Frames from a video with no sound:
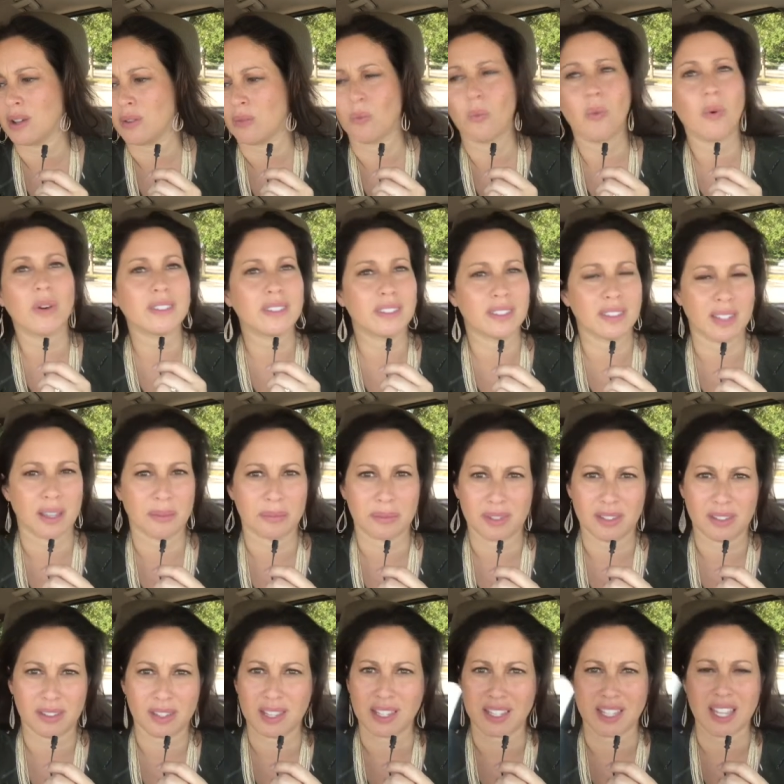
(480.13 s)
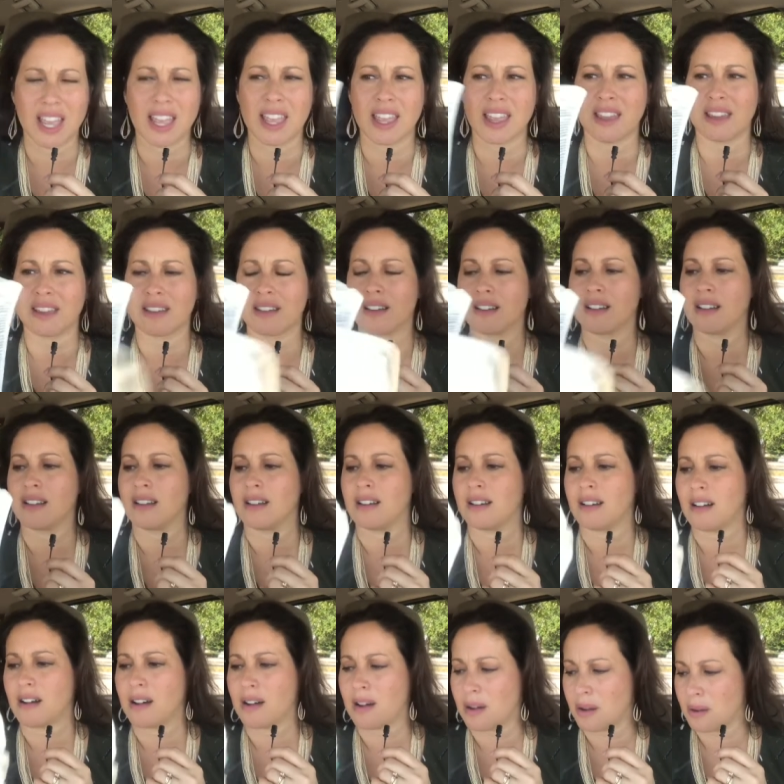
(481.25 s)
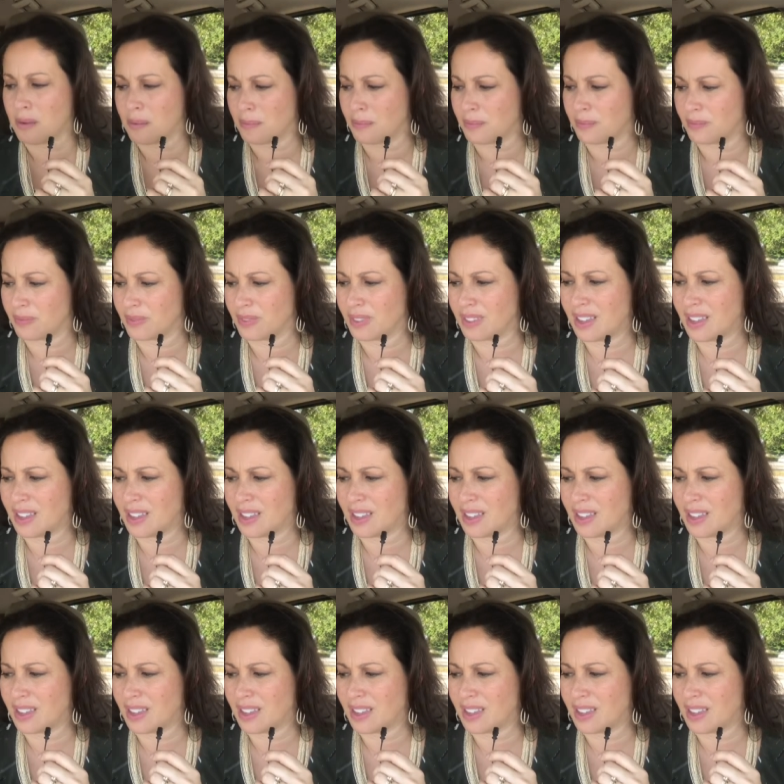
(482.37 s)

what steps to take. Um,